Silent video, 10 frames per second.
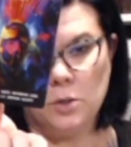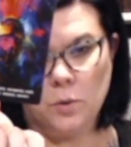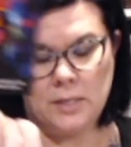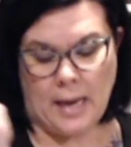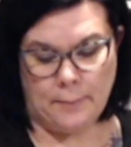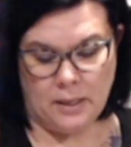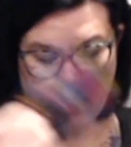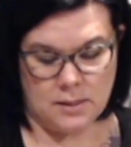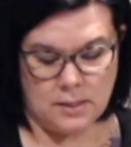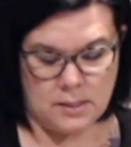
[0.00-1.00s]
to go towards
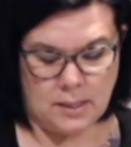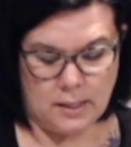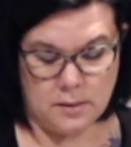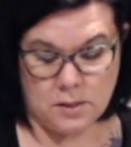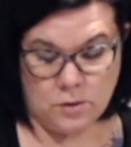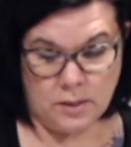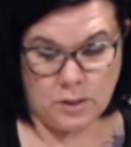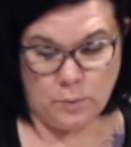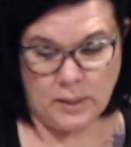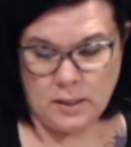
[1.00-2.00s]
happiness the sun certainly
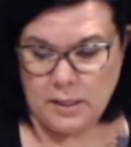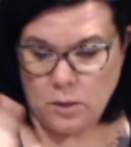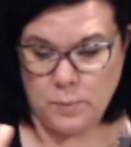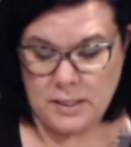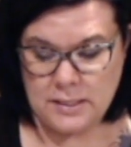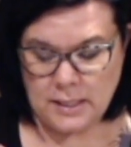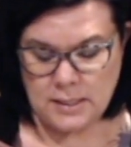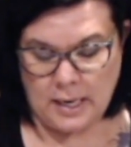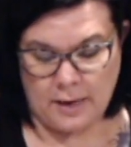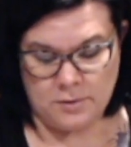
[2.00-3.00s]
could be a leo but it
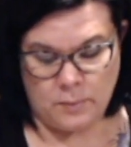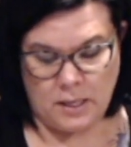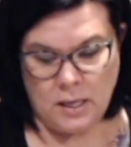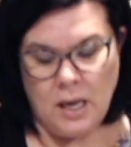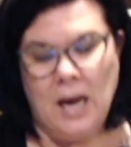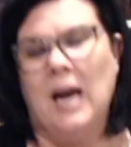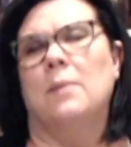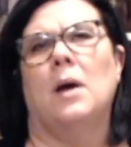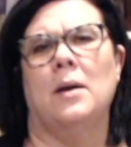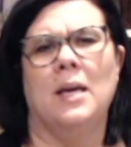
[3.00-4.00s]
doesn't have to be
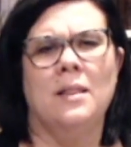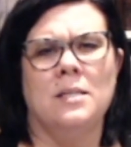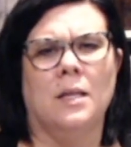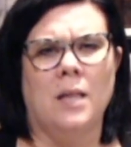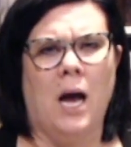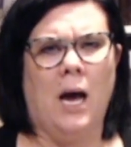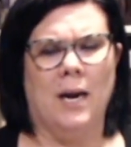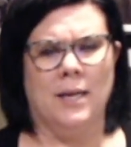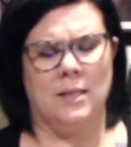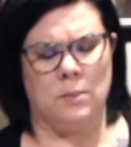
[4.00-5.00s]
I, I get this a lot
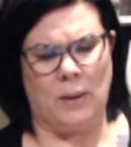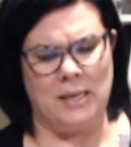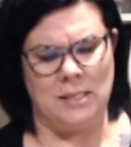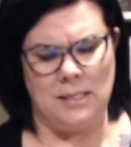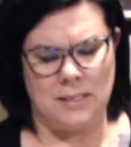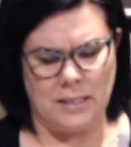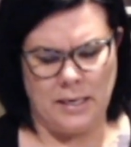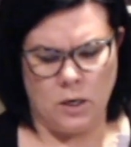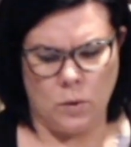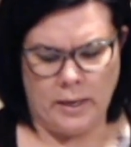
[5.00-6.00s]
i get this pisces
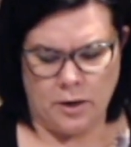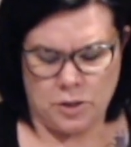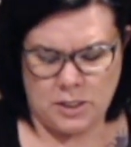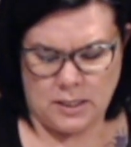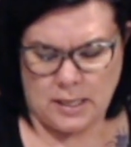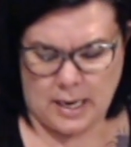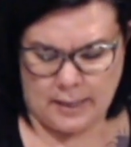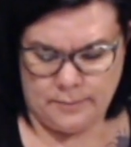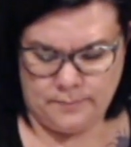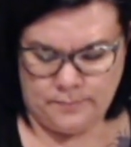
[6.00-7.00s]
leo energy a lot